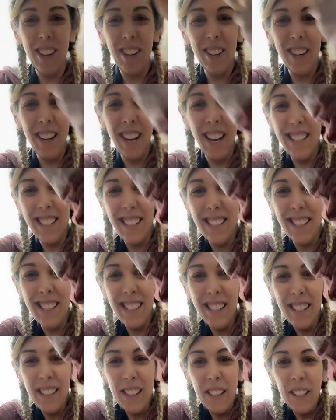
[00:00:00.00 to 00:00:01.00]
Oh,
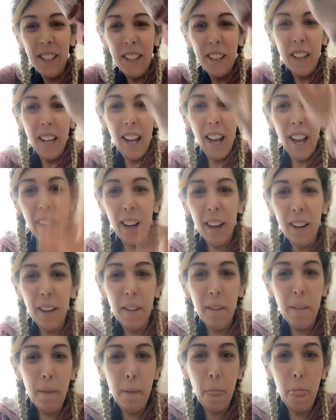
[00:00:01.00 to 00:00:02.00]
yes.
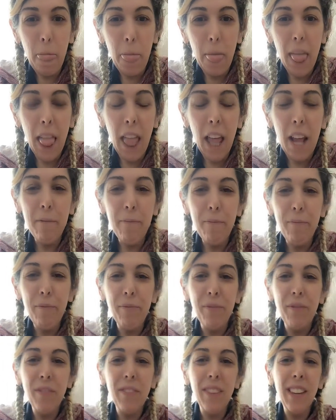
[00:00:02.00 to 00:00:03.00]
Um,
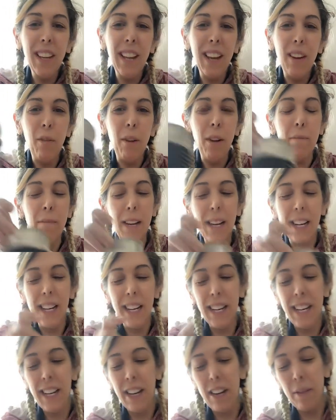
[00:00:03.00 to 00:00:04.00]
when Mina
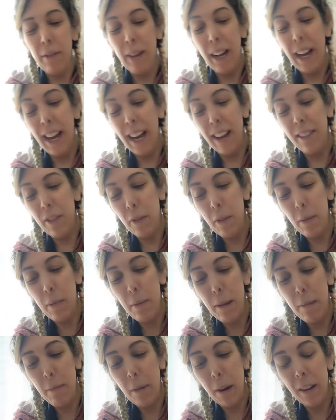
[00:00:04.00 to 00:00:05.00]
can hear me, I have to
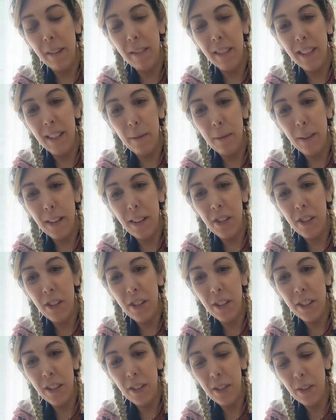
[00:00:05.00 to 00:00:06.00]
repeat part of this because
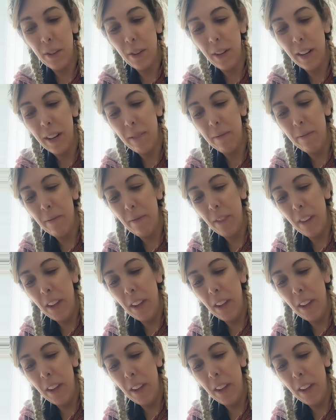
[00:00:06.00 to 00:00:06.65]
she's gonna scream.